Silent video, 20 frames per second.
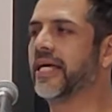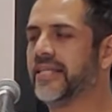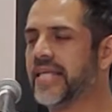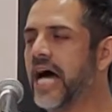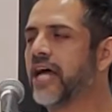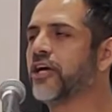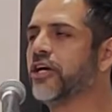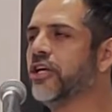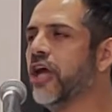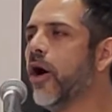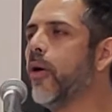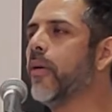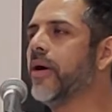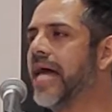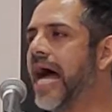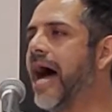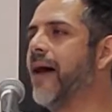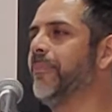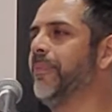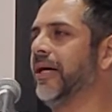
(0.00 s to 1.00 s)
Now, you know
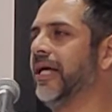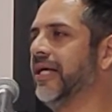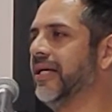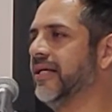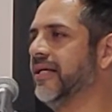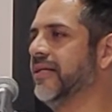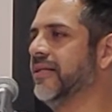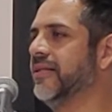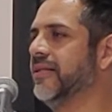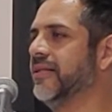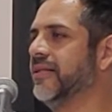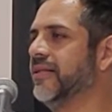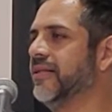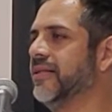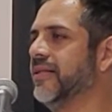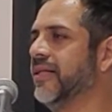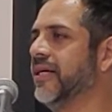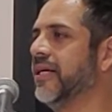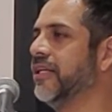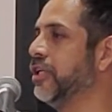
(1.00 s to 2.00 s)
what happened.
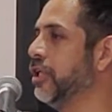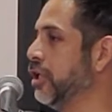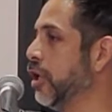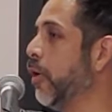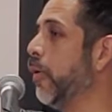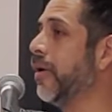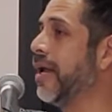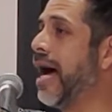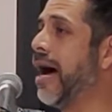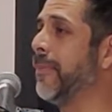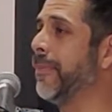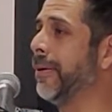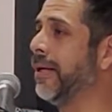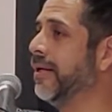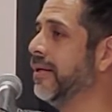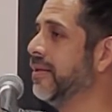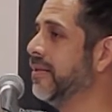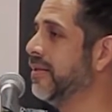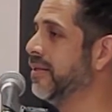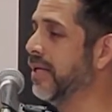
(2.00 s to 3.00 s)
You know what happened.
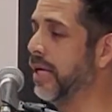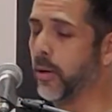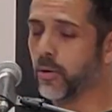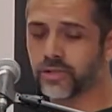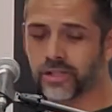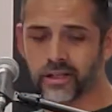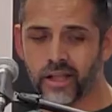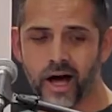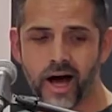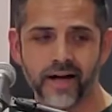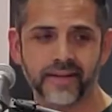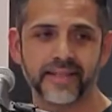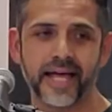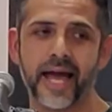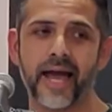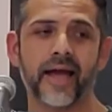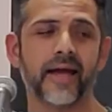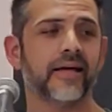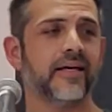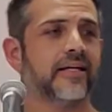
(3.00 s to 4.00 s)
It was a long
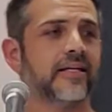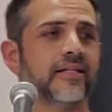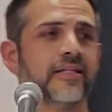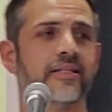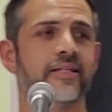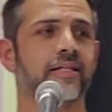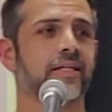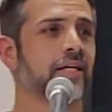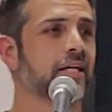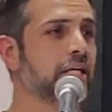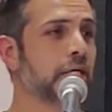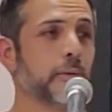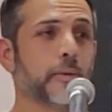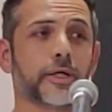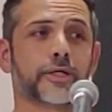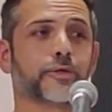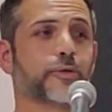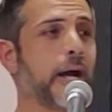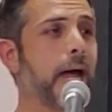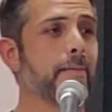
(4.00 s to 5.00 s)
day. You
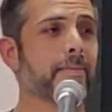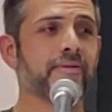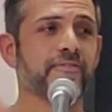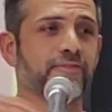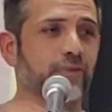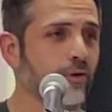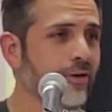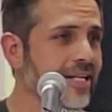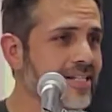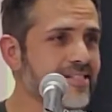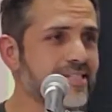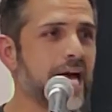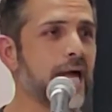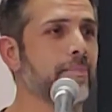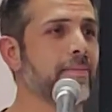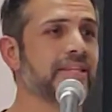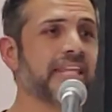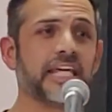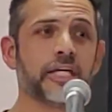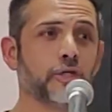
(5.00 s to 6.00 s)
were cramming for an
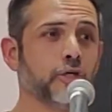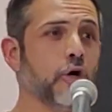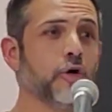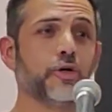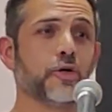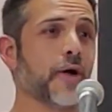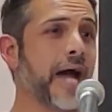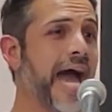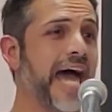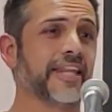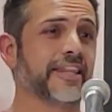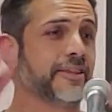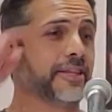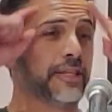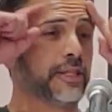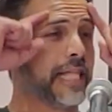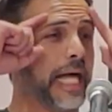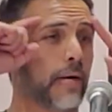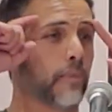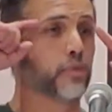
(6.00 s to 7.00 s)
assignment that you know you had,
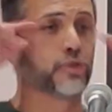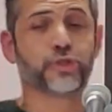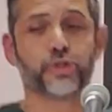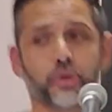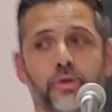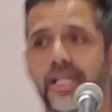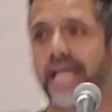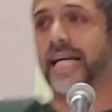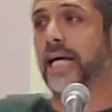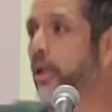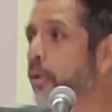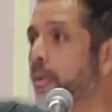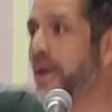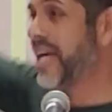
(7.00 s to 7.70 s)
that was due like a